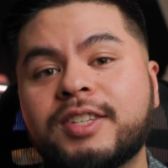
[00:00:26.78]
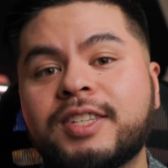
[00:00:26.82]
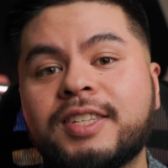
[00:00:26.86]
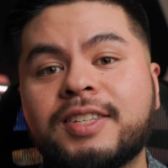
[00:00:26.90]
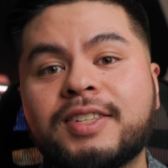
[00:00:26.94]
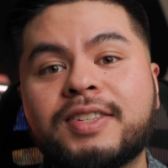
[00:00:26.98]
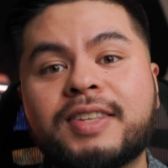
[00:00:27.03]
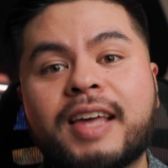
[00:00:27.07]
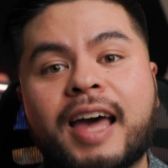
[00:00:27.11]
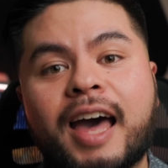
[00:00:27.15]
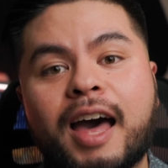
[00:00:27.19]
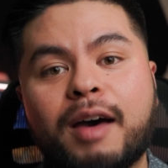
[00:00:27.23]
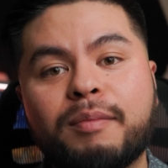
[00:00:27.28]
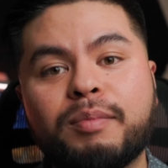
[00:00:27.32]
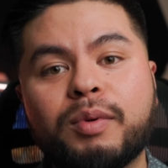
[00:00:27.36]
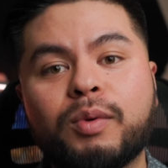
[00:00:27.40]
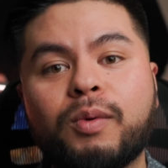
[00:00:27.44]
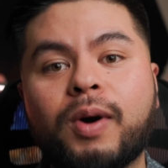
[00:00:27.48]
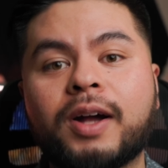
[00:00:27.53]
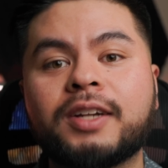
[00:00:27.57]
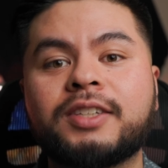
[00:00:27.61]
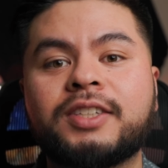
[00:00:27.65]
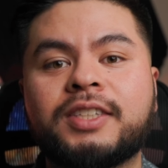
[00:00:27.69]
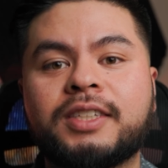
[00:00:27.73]
since the Apple
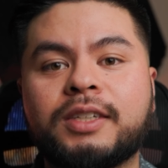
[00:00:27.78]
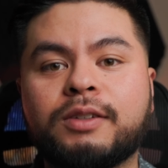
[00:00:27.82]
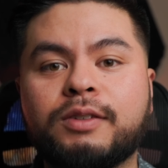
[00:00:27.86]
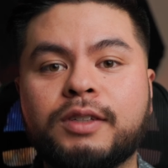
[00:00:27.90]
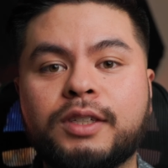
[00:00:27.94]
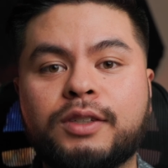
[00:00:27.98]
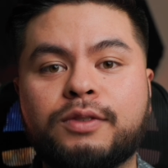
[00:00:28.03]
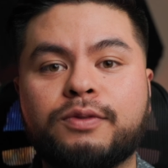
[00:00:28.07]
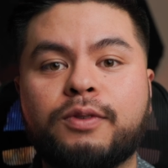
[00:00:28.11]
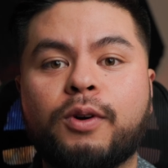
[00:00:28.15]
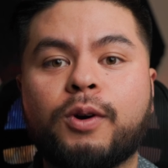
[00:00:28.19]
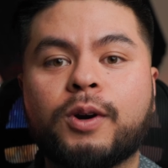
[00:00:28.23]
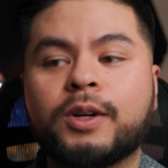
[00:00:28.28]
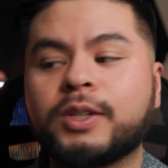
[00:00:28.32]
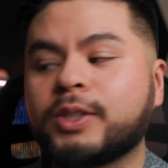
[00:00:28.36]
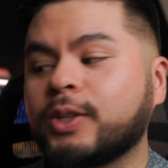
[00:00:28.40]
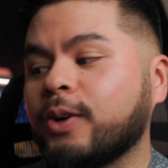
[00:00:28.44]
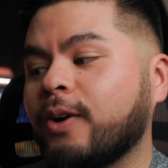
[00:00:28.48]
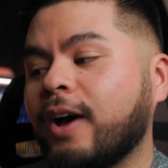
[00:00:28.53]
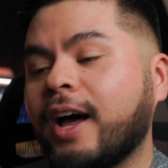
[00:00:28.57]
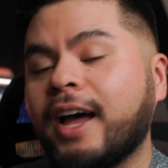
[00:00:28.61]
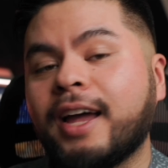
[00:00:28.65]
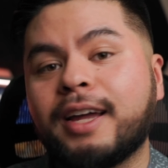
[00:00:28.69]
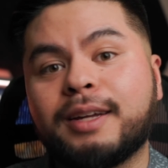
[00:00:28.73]
Watch Series 4,
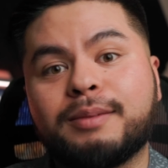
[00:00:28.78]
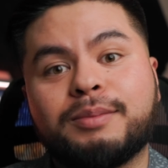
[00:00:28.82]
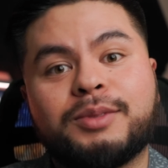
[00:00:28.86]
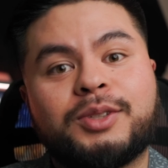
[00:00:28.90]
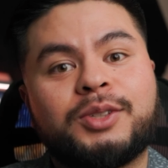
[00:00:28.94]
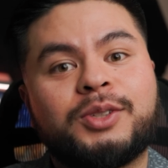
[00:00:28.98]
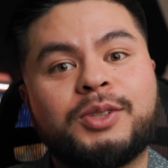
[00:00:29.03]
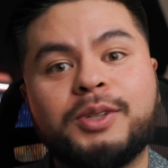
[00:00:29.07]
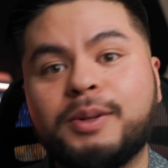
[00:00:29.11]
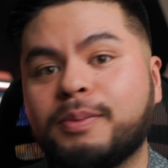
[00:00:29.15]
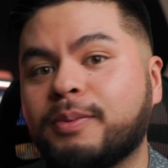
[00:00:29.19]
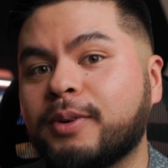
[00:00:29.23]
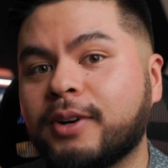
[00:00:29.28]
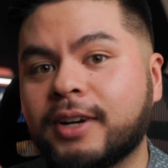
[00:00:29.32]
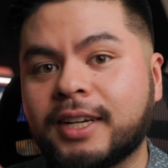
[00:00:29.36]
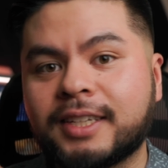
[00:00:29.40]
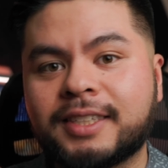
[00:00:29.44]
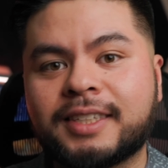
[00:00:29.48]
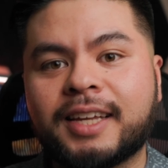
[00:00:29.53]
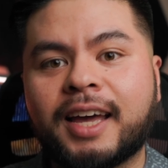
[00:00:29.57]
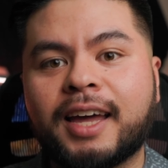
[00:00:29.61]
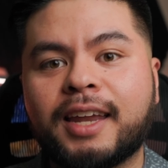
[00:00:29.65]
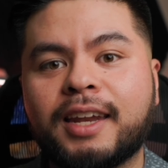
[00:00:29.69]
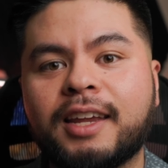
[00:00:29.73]
so I am super
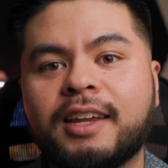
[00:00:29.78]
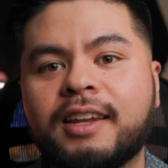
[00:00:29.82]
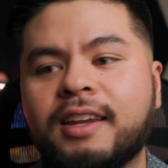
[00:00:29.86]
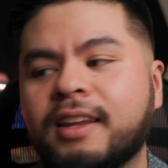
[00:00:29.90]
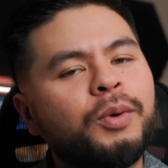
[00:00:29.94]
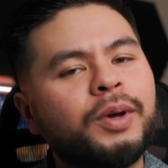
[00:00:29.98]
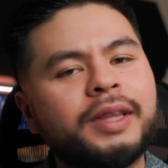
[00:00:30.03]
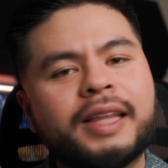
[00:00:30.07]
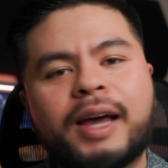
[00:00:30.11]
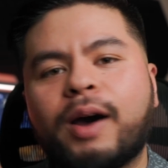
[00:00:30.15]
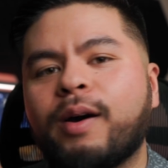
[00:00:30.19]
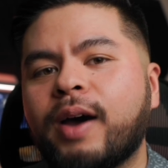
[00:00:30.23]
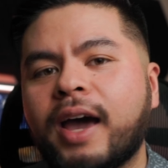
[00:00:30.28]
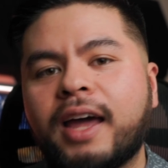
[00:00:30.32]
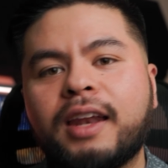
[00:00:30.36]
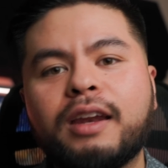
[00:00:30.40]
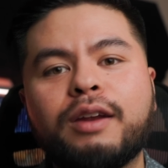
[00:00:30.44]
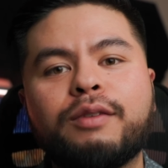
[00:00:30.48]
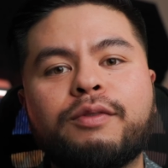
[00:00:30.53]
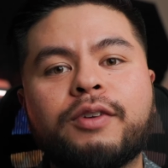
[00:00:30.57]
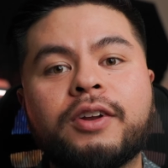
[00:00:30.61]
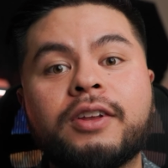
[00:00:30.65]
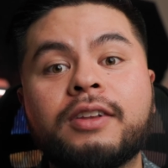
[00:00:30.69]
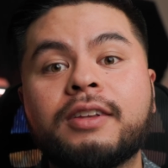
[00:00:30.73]
excited. Without
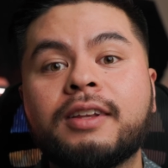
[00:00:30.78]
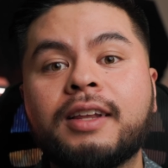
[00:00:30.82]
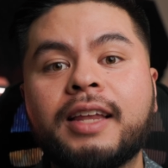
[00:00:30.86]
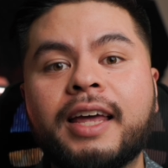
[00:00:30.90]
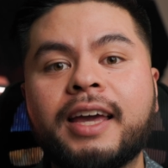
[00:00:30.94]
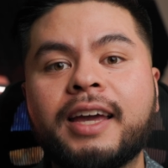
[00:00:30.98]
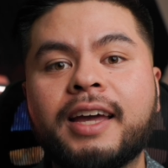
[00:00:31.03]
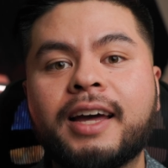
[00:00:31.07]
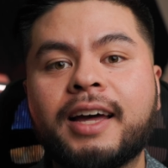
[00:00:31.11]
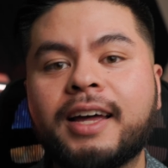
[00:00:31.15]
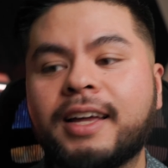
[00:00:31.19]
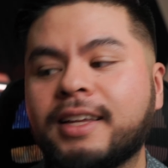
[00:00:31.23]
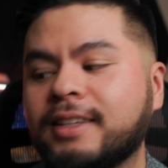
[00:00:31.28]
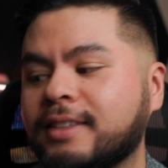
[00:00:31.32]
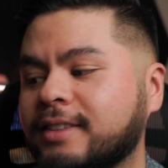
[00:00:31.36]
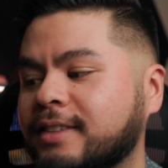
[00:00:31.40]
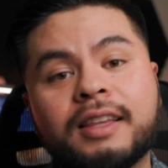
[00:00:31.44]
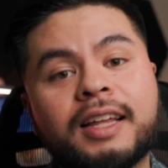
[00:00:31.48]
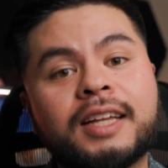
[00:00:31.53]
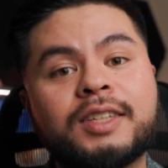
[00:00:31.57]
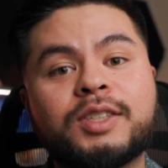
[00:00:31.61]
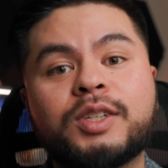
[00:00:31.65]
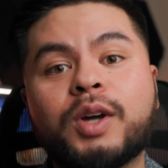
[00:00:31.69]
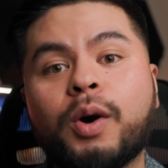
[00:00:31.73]
any further delay, guys,
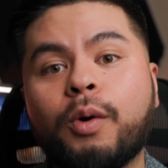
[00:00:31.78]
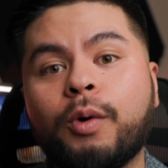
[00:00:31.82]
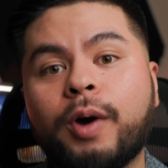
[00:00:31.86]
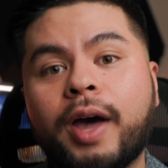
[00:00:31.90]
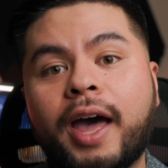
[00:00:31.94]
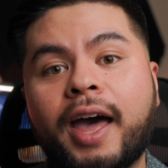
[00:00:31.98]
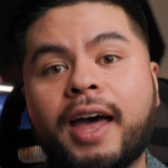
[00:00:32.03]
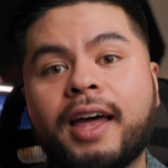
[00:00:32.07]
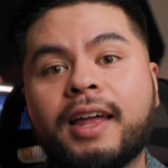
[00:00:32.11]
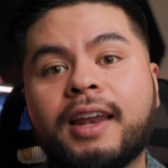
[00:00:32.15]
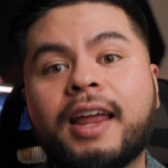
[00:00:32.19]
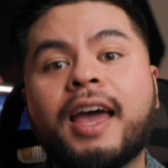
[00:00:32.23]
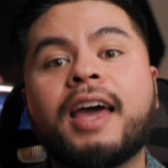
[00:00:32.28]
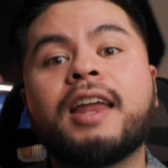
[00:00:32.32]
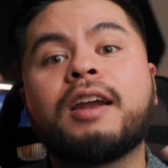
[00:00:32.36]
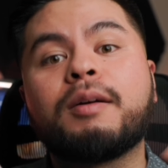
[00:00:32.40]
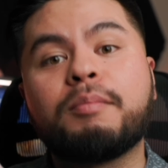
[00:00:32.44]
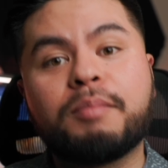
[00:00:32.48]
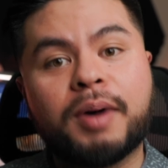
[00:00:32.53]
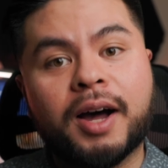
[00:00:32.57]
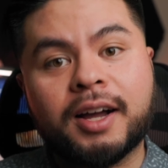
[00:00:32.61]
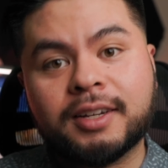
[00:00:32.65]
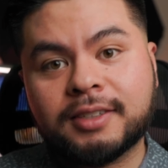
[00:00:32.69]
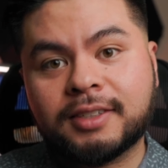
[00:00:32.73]
let's go ahead and
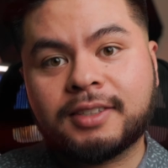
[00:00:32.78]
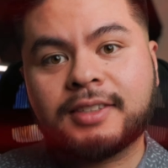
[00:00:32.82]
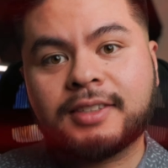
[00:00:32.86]
unbox